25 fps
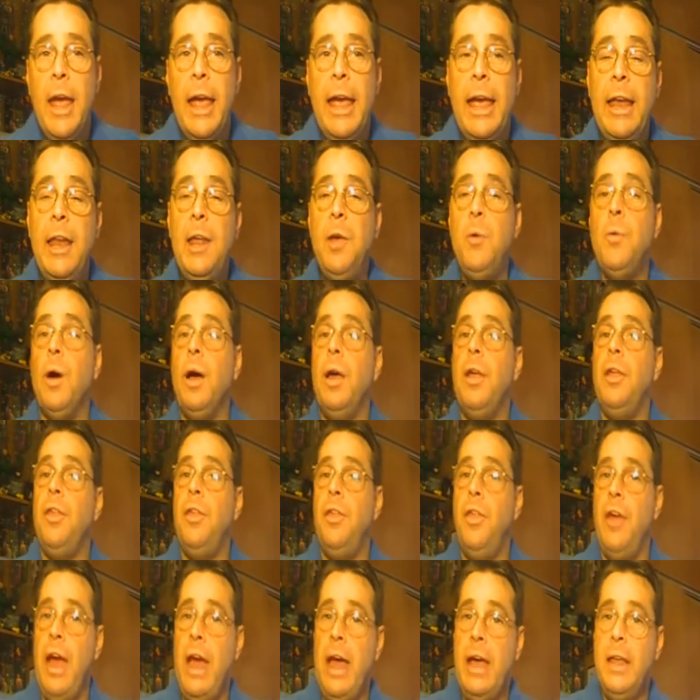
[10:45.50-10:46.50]
Anyway,
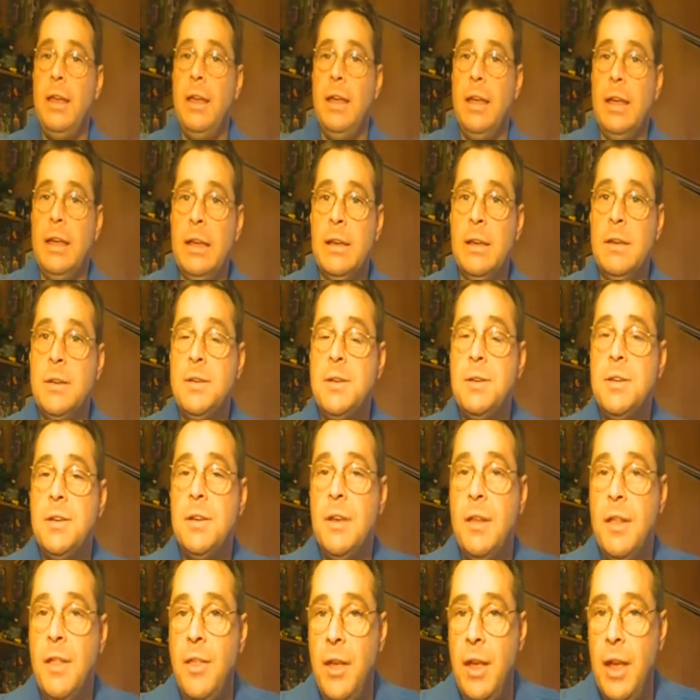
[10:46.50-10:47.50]
that
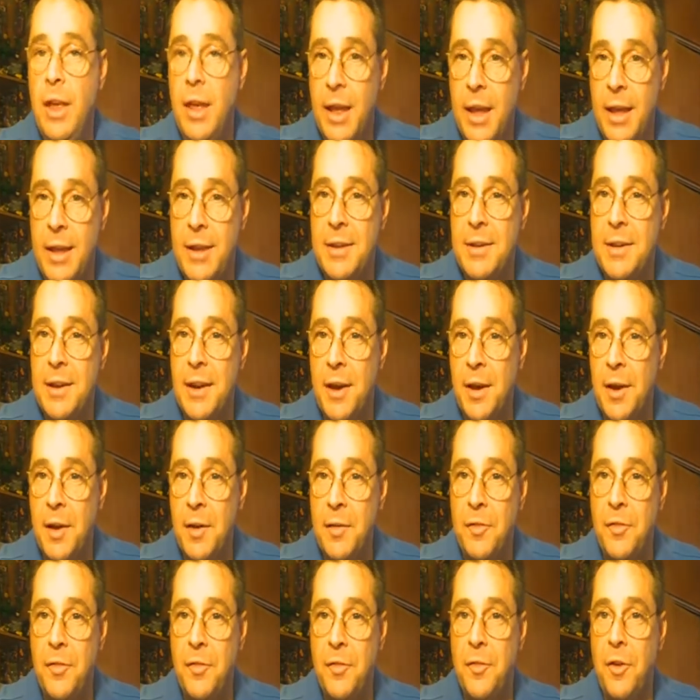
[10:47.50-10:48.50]
is the end
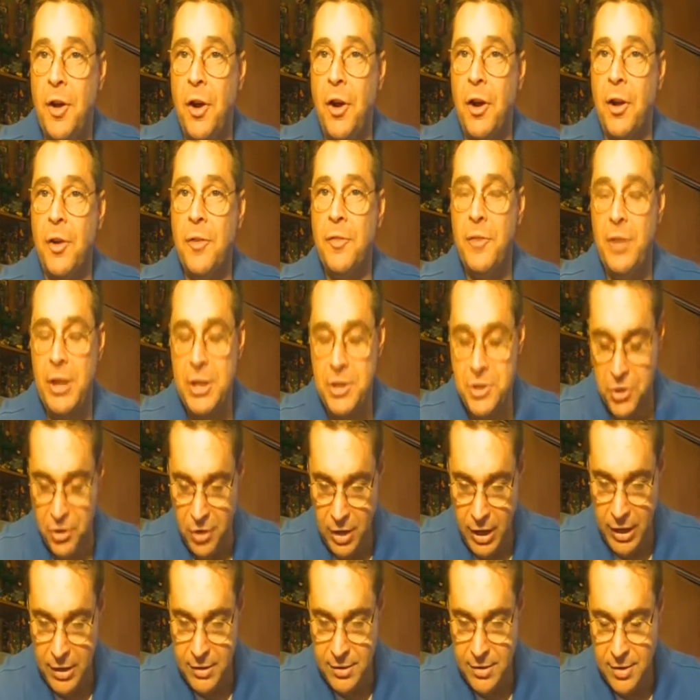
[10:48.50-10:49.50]
of our
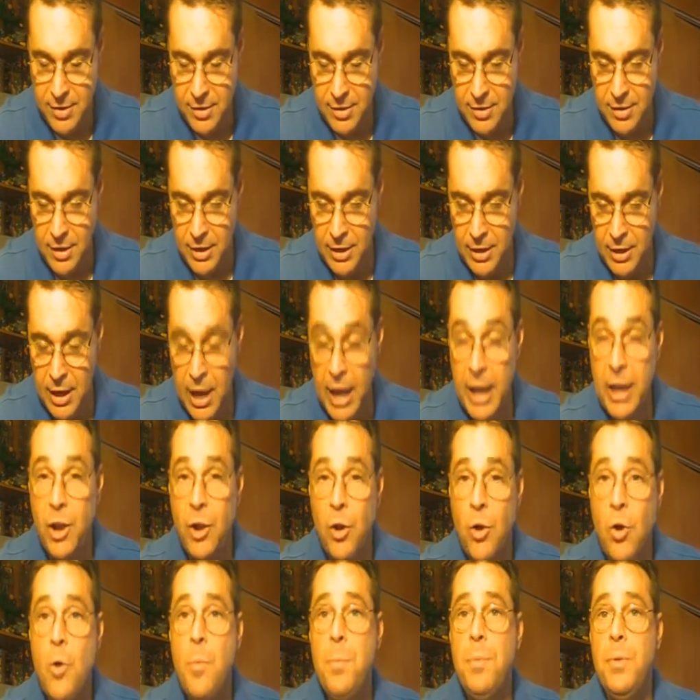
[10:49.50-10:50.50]
featurette. I
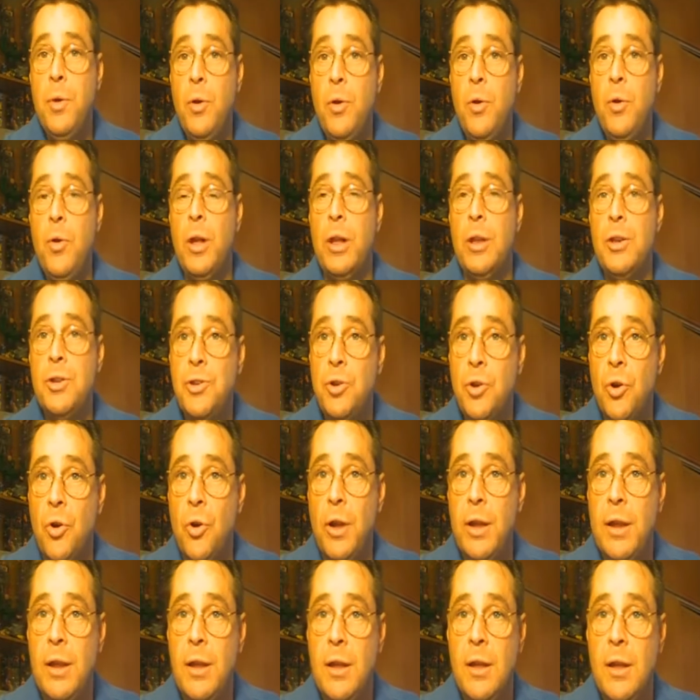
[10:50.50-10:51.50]
hope you
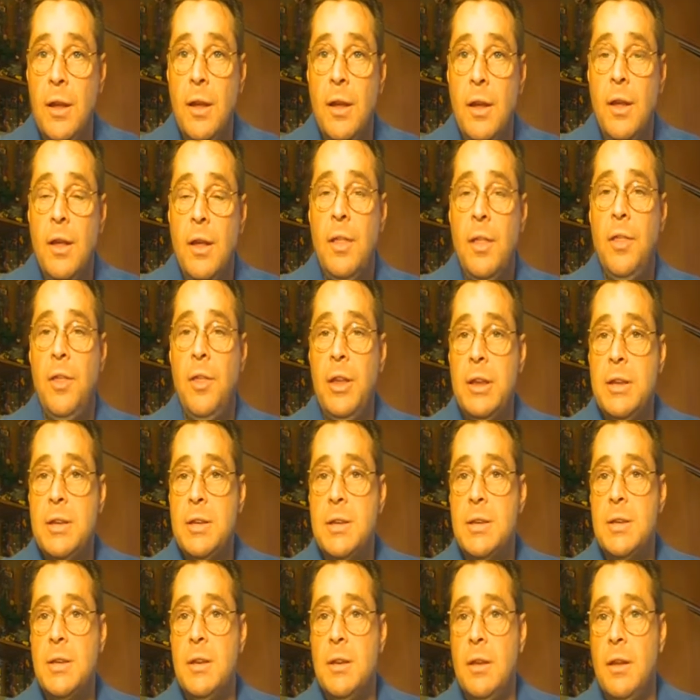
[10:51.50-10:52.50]
enjoyed
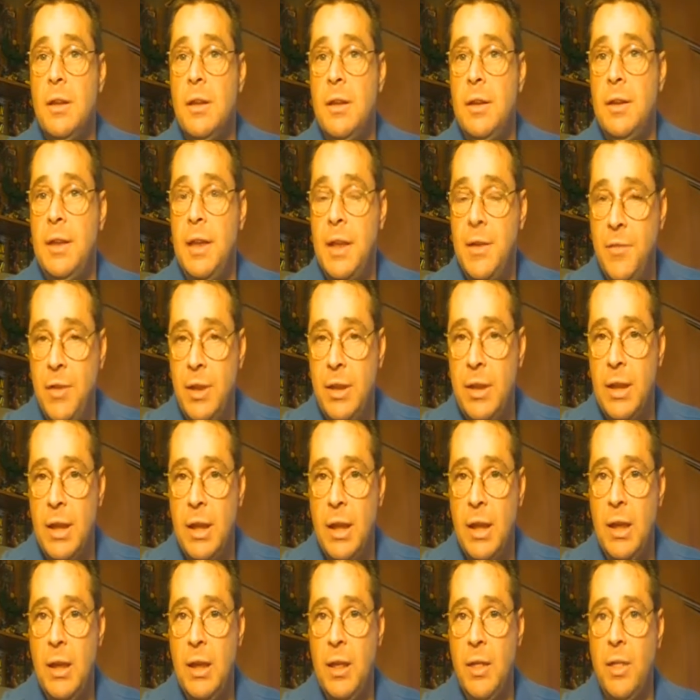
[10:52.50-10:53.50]
this
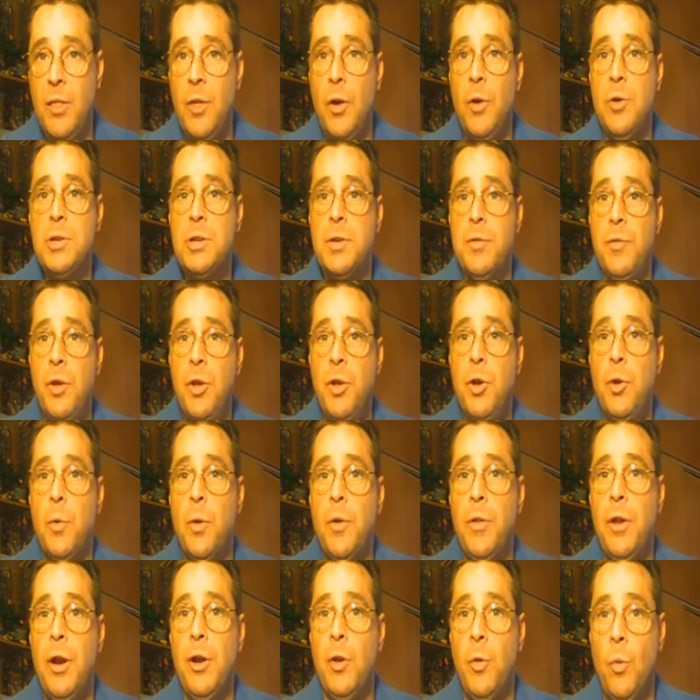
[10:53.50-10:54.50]
DVD. Those of you who were
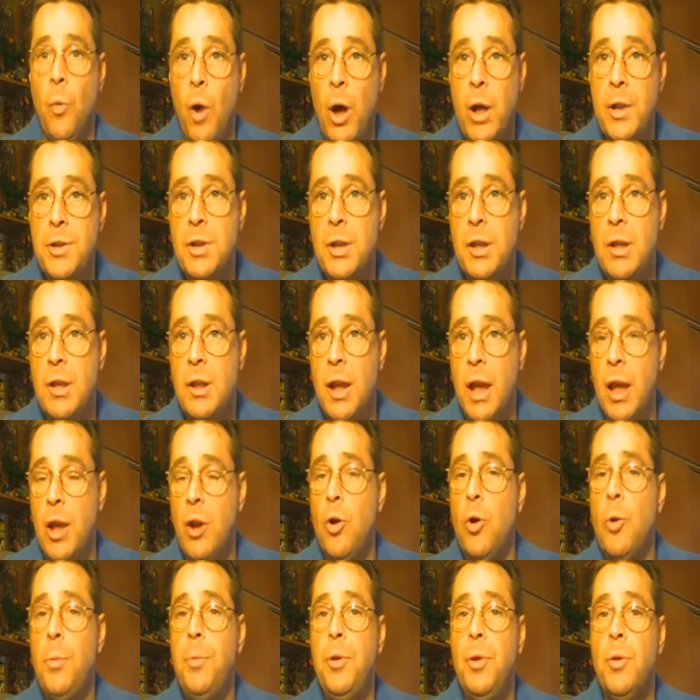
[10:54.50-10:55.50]
there to watch it, I
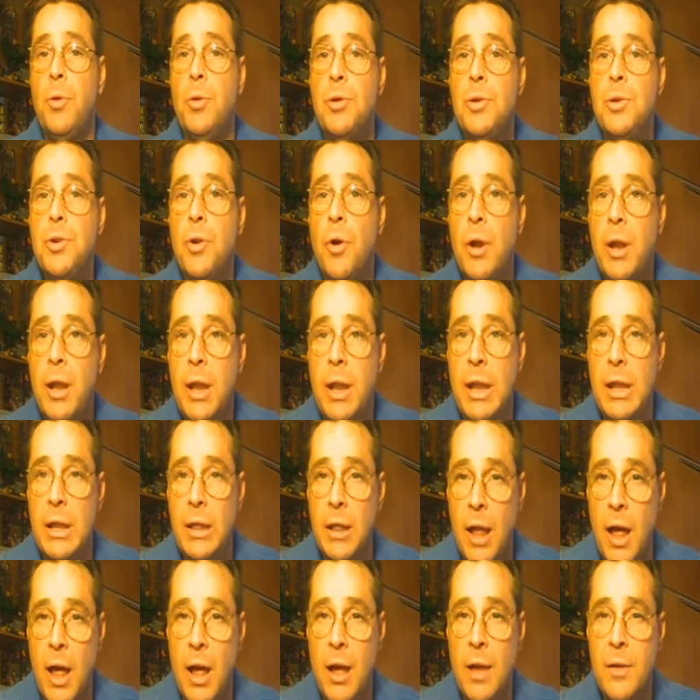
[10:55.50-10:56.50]
hope you enjoyed it
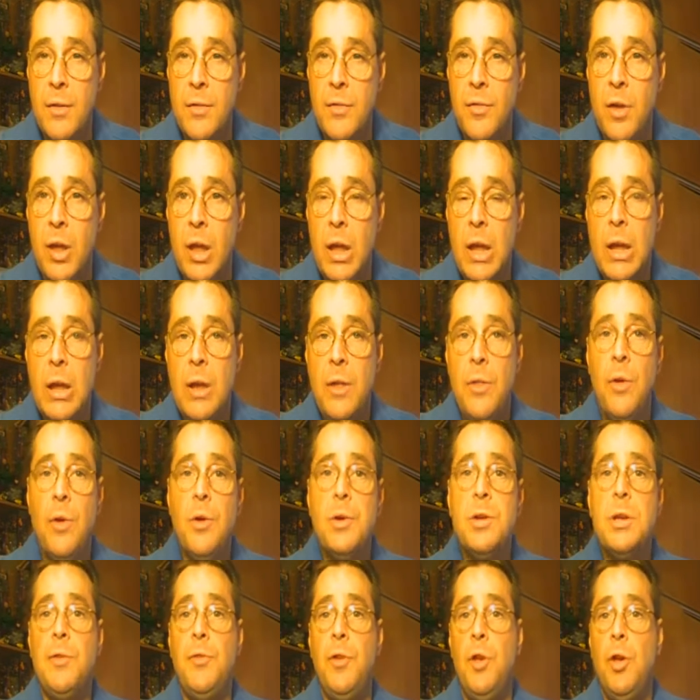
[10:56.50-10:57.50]
live.
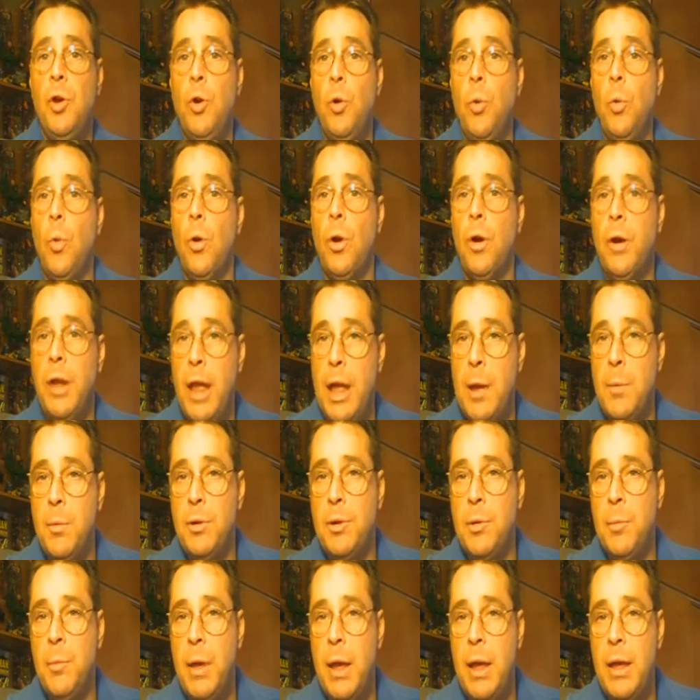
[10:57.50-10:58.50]
Those of you who weren't able
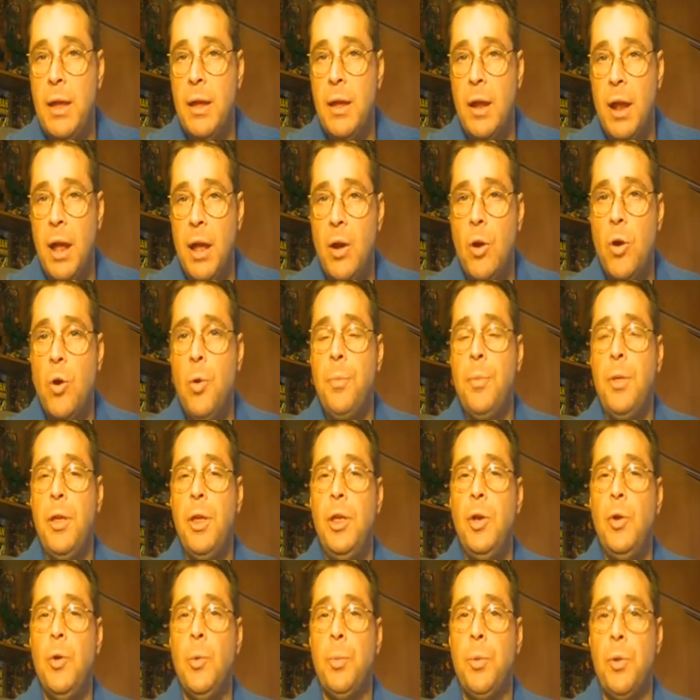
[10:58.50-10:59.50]
to make it, I hope that
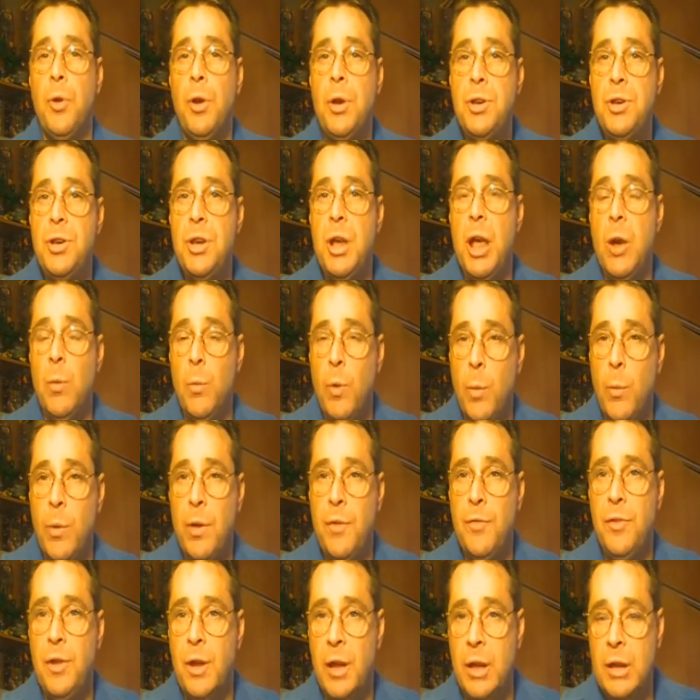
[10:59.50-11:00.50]
you appreciate what
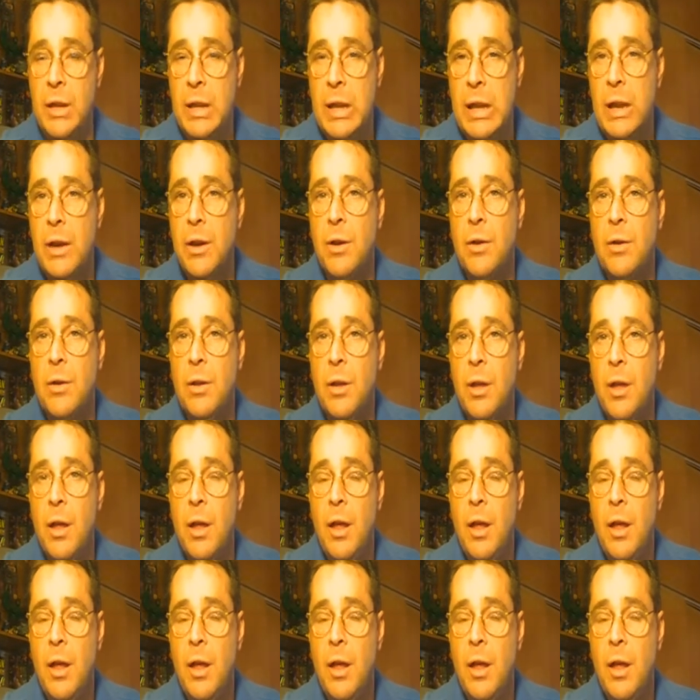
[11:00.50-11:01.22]
we've done here.